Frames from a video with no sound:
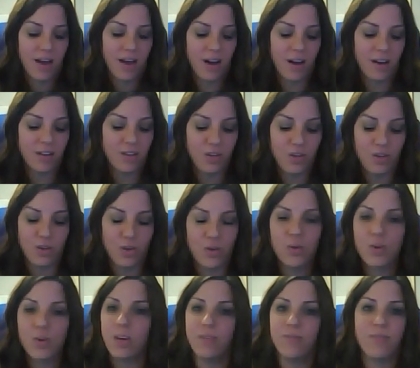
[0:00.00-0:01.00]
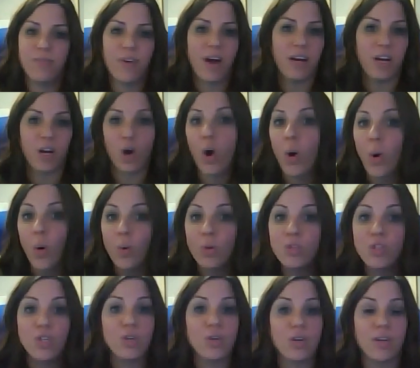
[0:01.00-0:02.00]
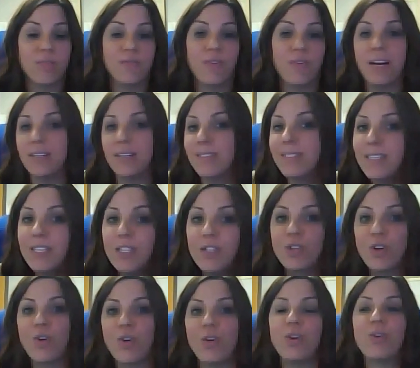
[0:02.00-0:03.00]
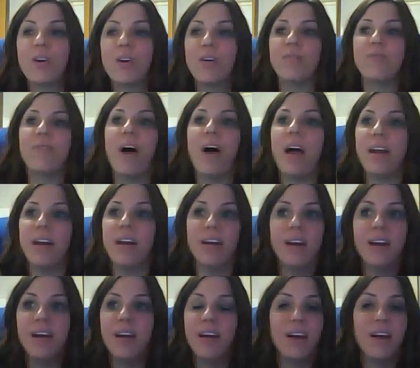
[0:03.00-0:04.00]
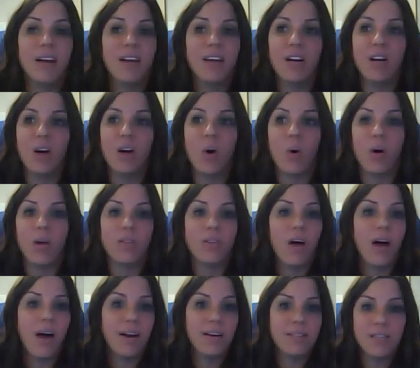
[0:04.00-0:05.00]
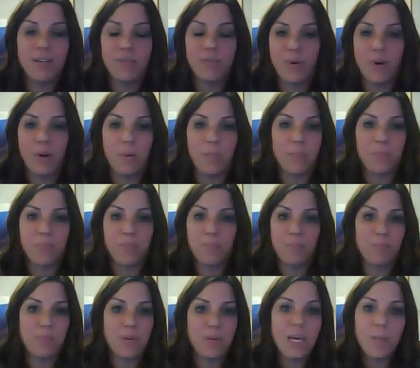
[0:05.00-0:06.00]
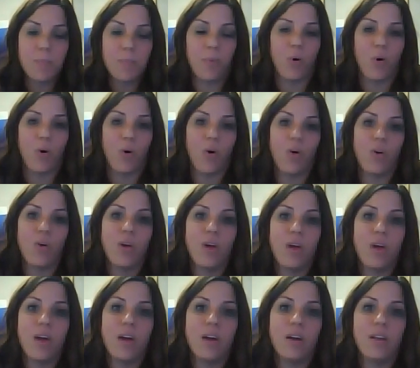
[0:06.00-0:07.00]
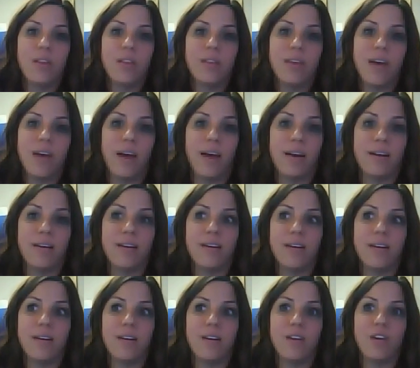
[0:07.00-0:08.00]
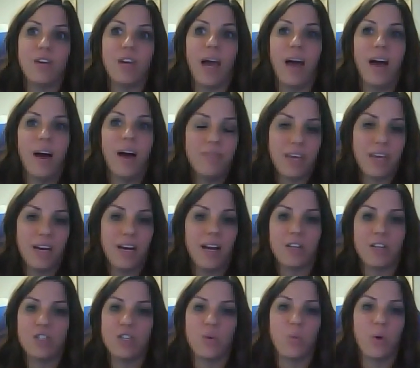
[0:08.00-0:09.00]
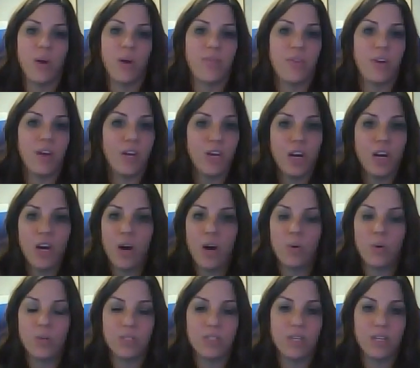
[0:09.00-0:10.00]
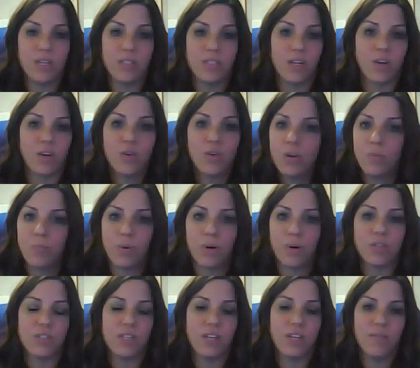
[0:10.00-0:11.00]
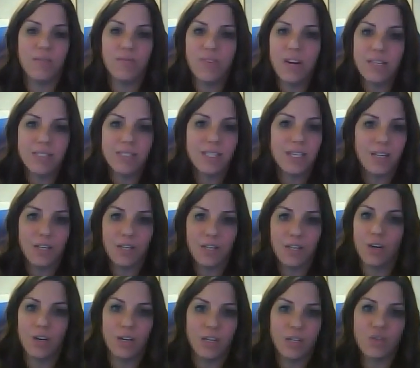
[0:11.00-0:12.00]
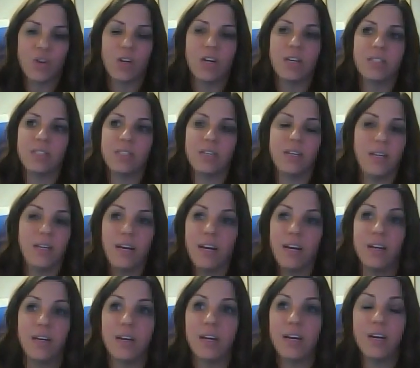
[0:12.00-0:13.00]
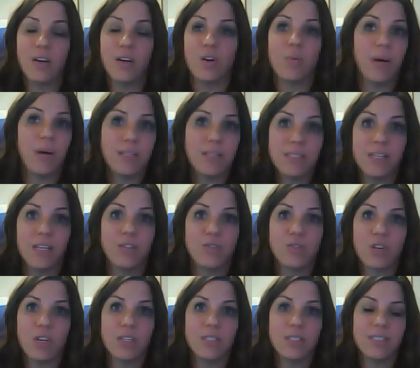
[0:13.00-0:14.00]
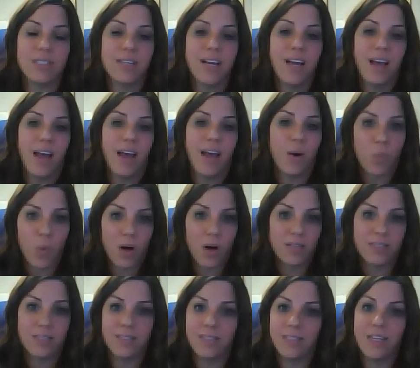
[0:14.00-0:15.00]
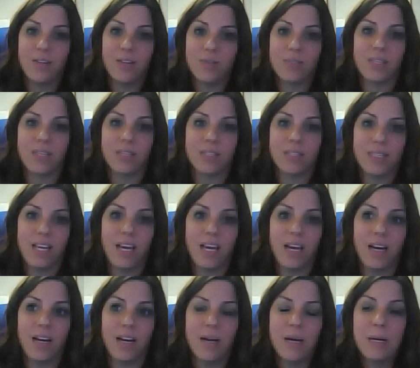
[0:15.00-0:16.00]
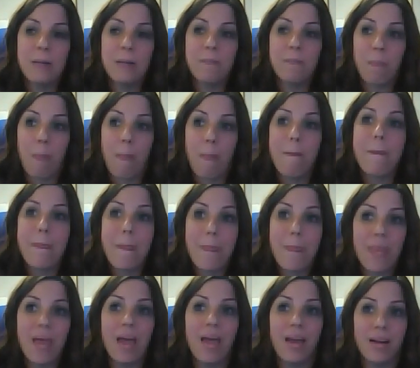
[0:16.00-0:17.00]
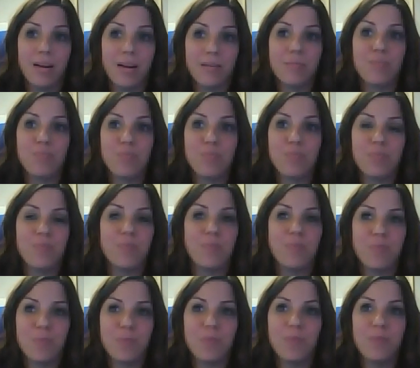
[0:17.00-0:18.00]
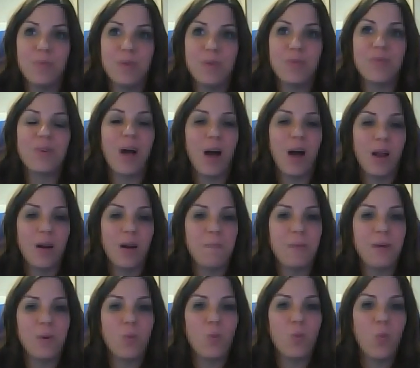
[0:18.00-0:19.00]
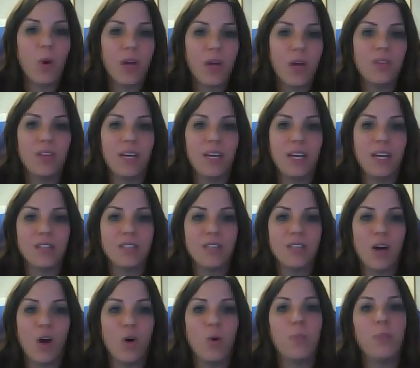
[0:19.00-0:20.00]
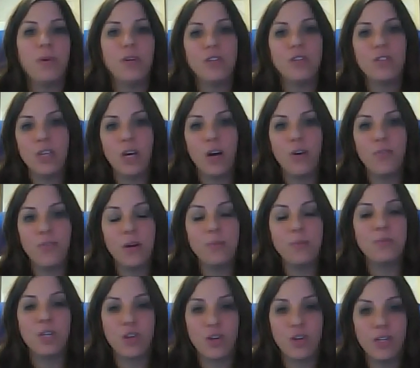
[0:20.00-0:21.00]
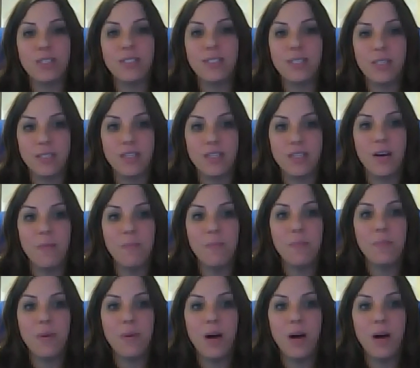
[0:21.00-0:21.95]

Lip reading: You can find a coach, you can find a teacher, you can find, a lot of different people that you have a connection with, that is a good person, invested in your interests and in your best interests, and wants to see you succeed. And you've got to be willing to open yourself up to criticism.